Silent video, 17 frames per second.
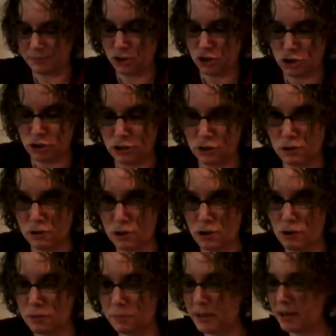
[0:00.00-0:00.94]
Shouldn't
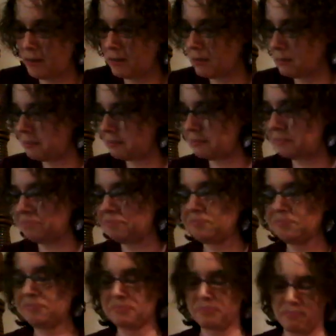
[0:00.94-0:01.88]
crow about
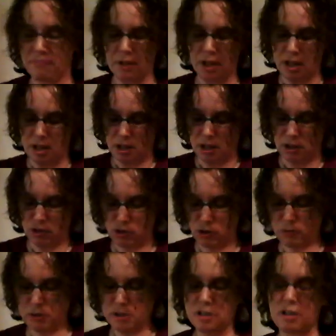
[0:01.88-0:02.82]

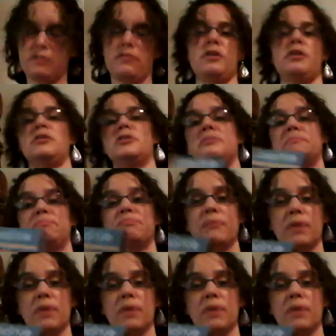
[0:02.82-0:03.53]
knowing where stuff is.